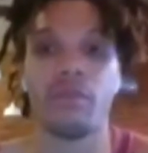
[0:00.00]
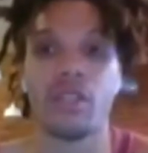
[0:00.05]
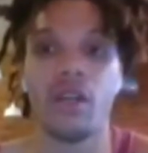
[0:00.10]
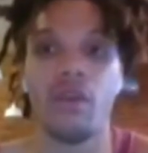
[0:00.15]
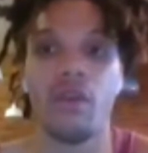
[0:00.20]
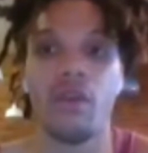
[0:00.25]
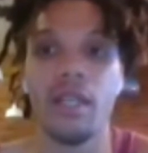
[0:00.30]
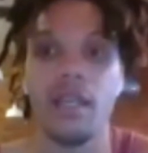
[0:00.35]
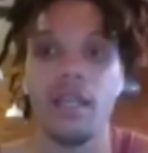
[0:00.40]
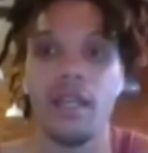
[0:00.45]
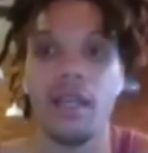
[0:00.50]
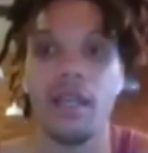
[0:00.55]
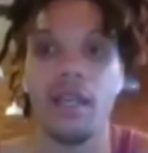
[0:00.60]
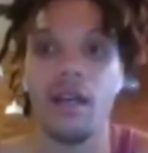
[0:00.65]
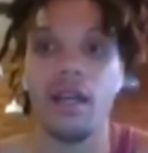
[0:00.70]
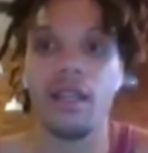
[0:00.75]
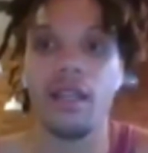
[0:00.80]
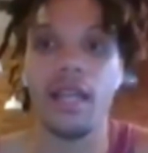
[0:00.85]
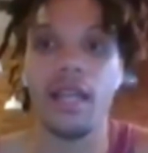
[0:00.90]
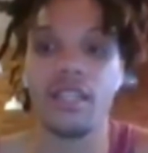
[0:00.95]
So
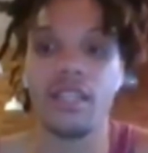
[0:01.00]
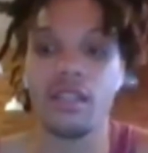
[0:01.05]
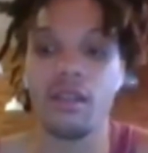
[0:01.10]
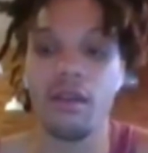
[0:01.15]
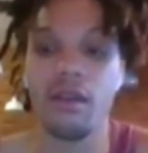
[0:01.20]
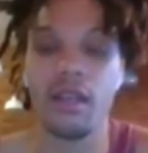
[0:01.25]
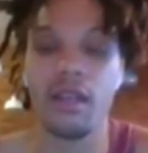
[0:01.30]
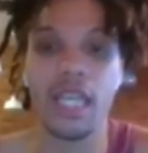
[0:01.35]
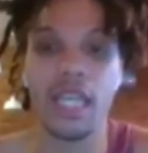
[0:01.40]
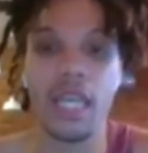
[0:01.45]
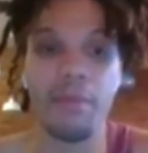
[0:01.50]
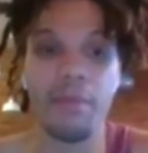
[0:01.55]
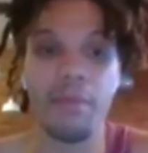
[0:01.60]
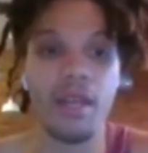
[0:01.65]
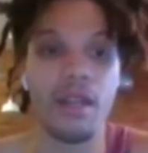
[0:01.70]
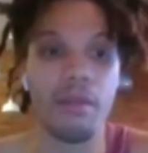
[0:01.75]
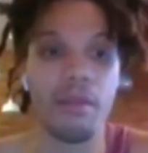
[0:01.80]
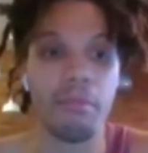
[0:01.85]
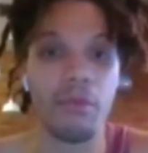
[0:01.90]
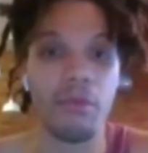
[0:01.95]
let's keep
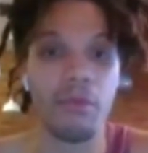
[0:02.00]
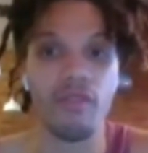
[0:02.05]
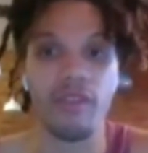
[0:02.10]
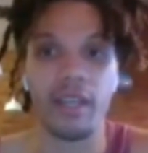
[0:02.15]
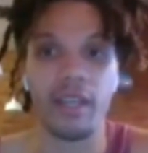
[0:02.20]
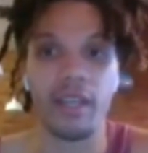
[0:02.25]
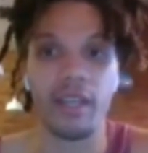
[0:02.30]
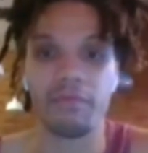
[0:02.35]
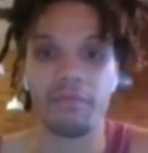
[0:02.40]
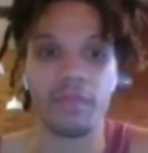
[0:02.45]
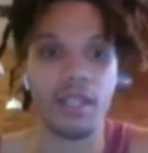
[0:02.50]
it moving.